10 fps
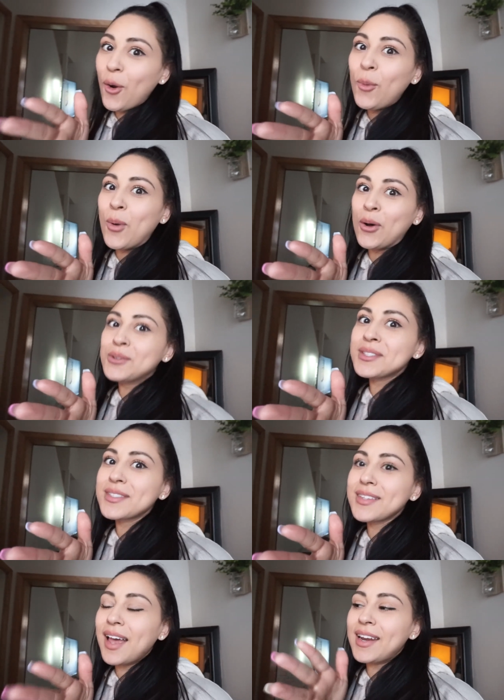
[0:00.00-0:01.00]
almost
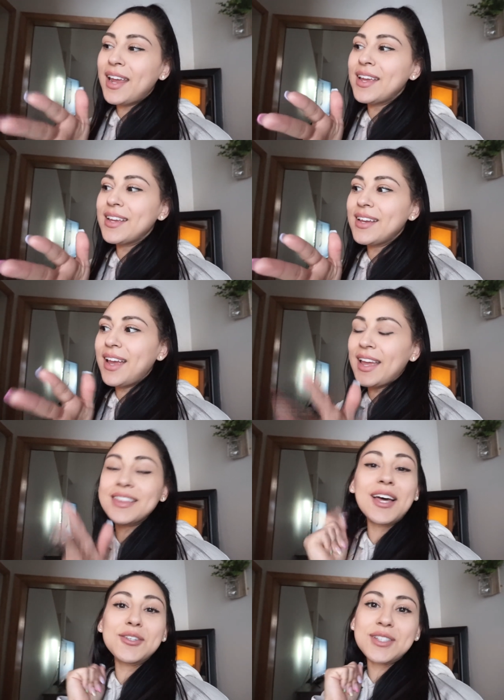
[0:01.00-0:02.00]
at eight
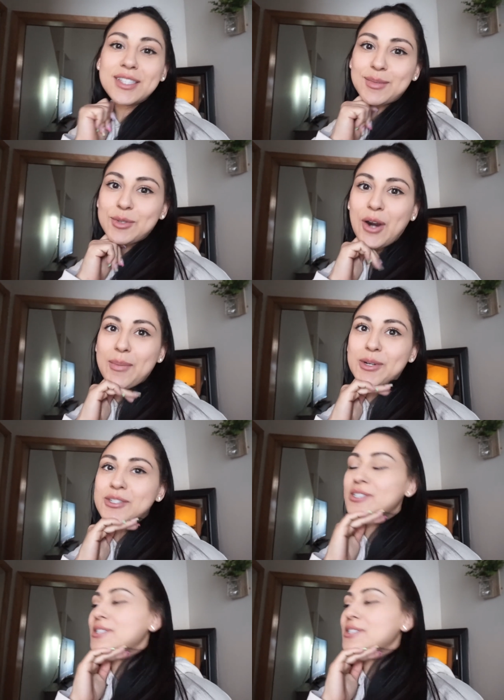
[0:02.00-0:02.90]
eight thousand subscribers. I should have